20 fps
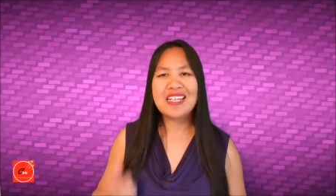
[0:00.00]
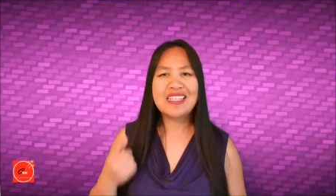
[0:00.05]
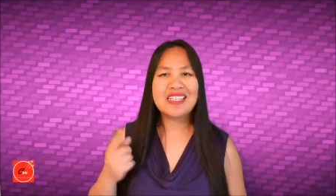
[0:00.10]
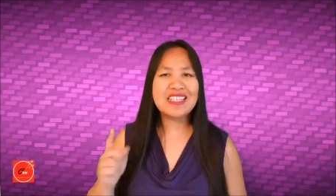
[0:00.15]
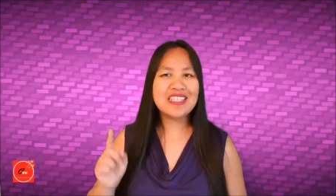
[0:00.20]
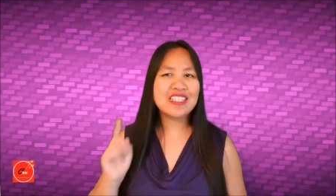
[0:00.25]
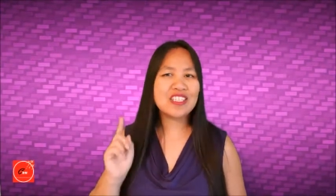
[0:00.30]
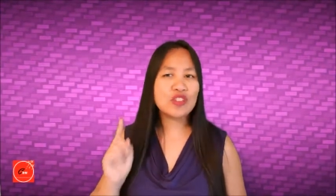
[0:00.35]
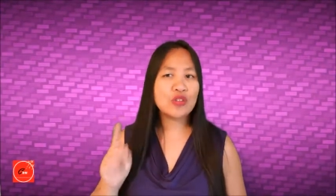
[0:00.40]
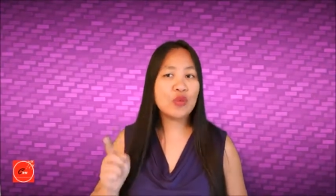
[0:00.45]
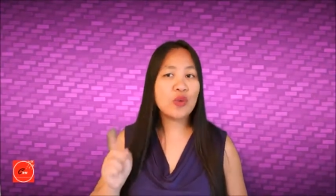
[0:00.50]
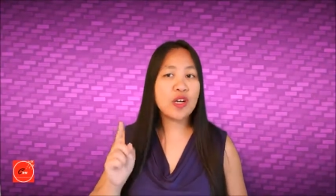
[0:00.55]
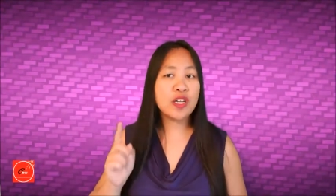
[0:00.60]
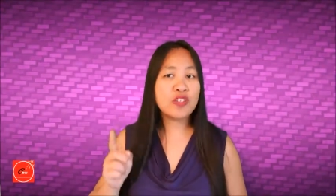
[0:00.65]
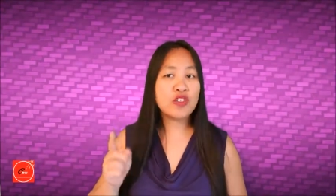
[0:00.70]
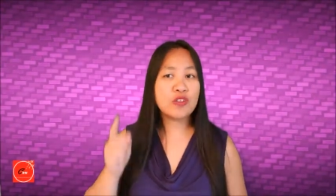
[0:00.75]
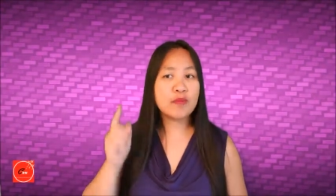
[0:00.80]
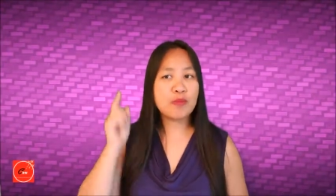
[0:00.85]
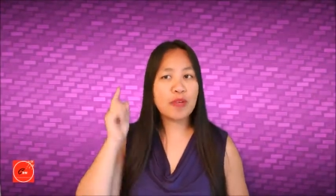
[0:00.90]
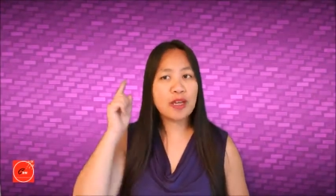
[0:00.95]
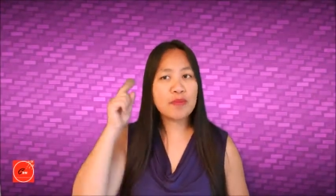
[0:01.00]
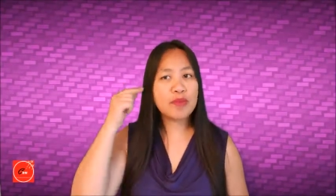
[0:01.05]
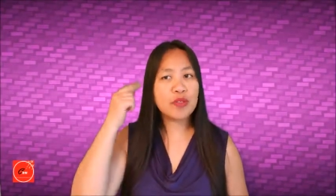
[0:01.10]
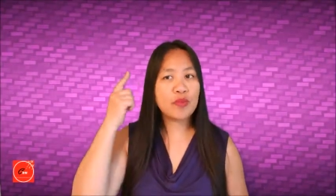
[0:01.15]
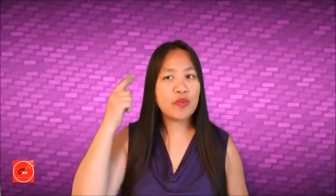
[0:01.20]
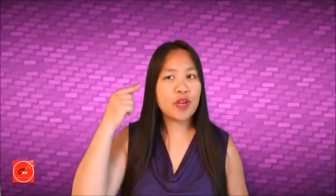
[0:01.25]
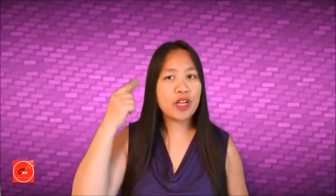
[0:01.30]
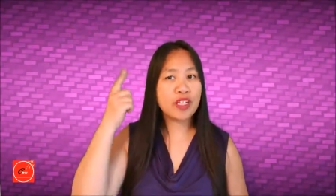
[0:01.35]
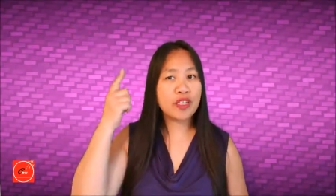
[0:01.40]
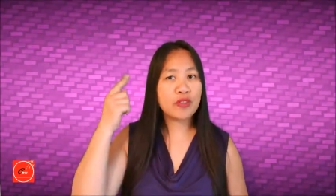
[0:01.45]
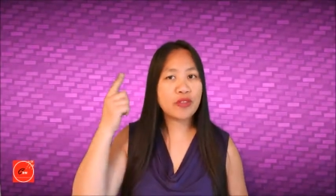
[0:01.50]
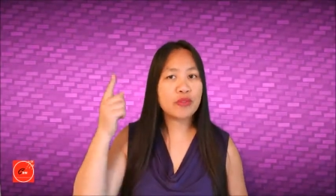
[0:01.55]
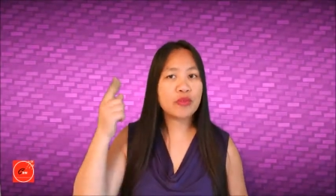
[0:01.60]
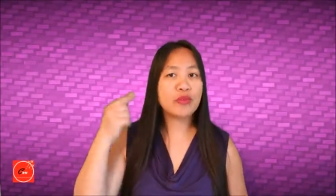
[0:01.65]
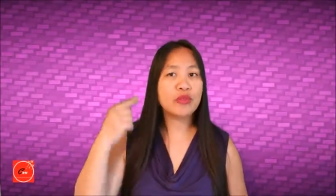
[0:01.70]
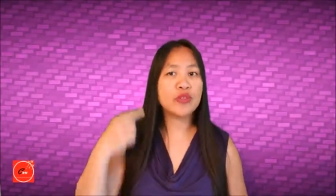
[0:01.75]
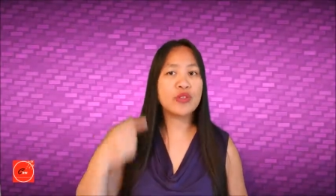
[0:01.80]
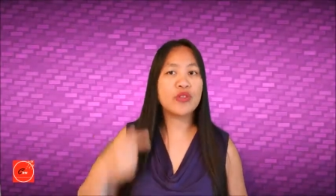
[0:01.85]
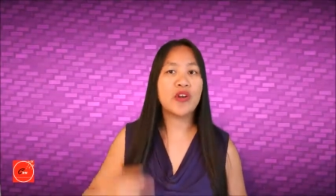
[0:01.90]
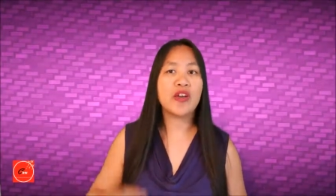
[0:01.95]
This question might be running
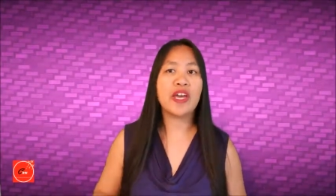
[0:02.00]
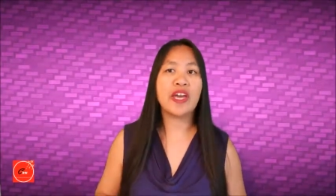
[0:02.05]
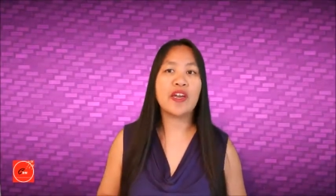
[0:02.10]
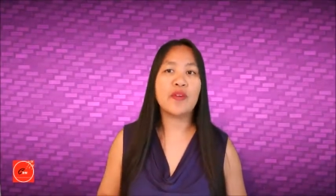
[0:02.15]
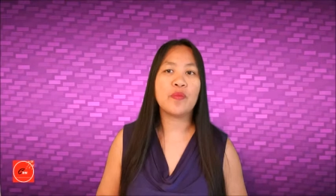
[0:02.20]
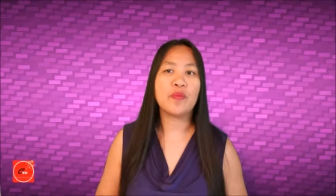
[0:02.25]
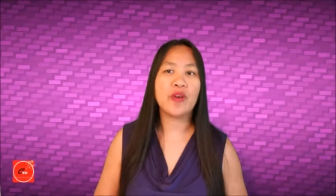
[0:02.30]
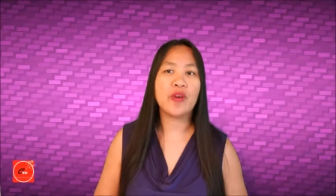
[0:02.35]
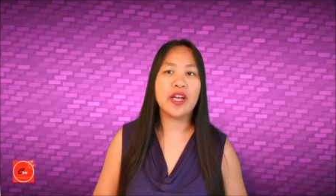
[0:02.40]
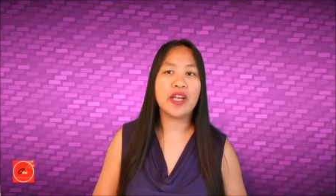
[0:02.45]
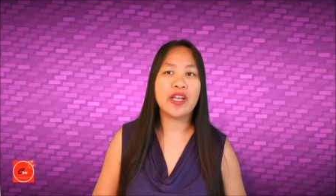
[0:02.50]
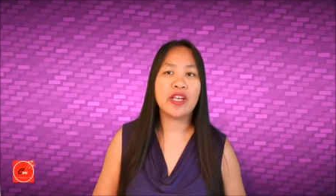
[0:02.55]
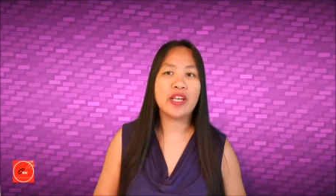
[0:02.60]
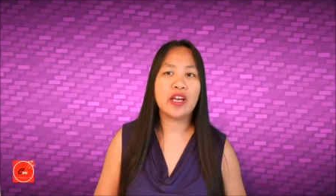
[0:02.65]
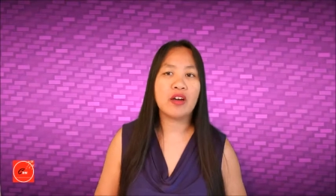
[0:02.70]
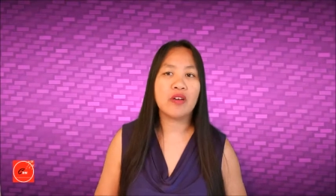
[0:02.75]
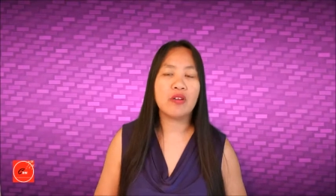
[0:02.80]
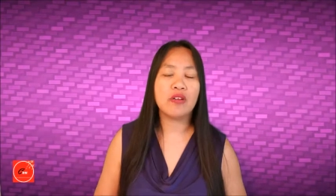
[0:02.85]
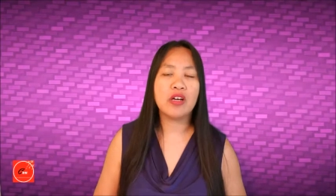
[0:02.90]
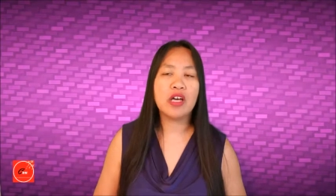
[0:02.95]
through your head right now.